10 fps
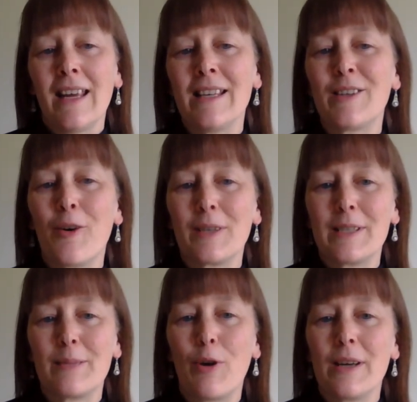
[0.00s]
It's hardly
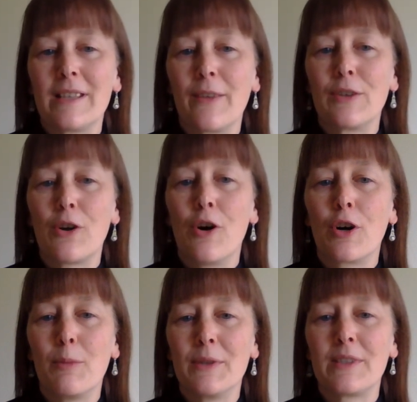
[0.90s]
surprising that
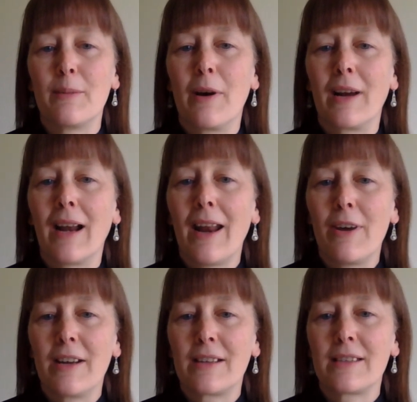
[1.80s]
arguments among
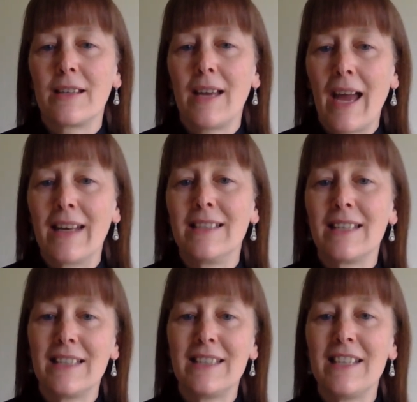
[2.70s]
clerics, and
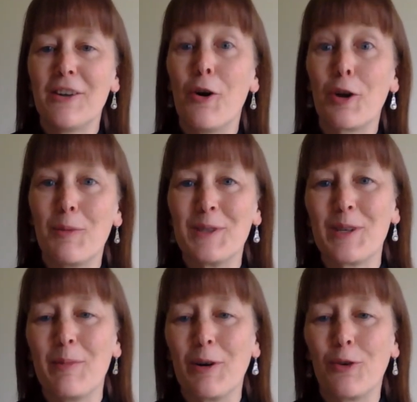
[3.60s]
indeed arguments
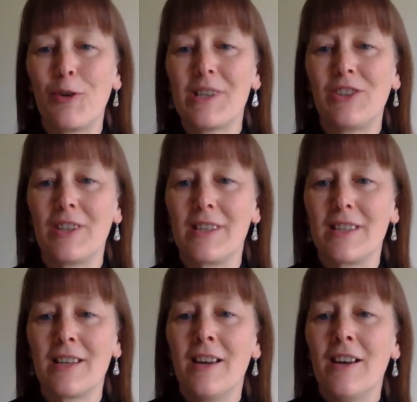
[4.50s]
among
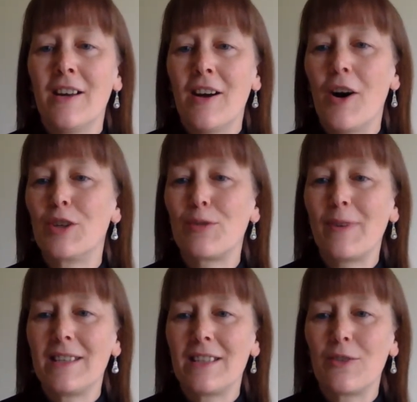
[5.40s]
Christians, are
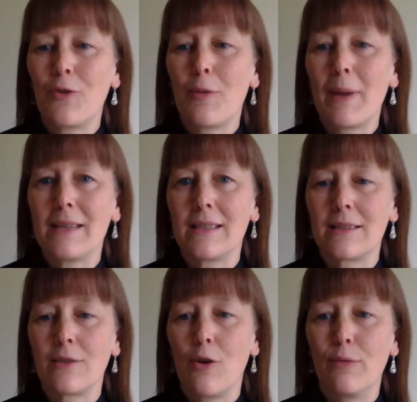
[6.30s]
defended on the
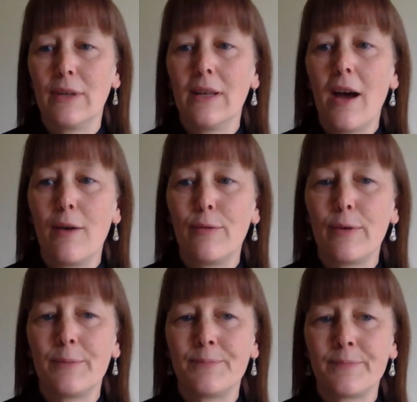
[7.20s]
basis of
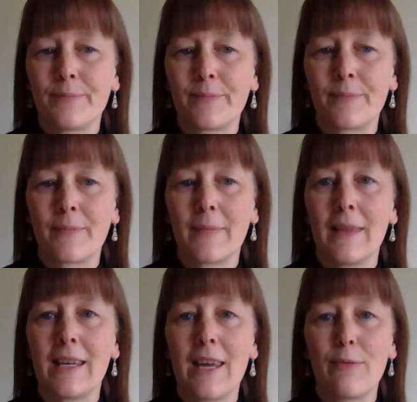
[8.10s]
love
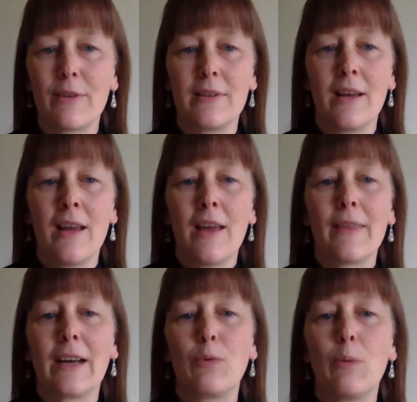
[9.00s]
given
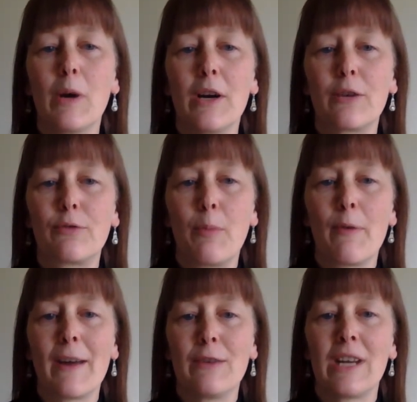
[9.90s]
that we work from
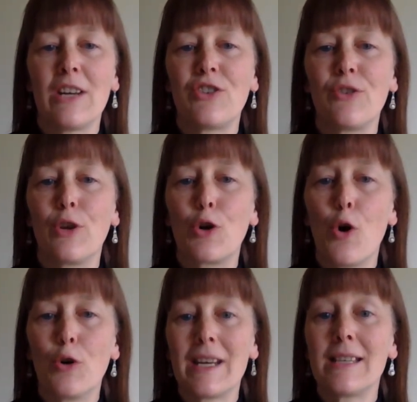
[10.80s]
the foundation that
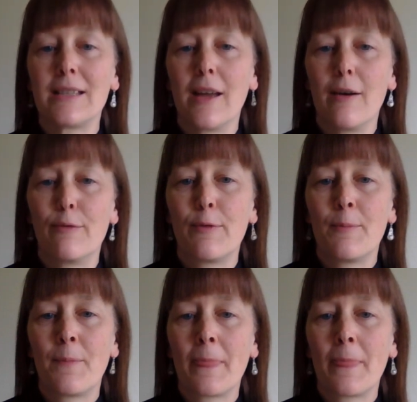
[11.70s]
God is love,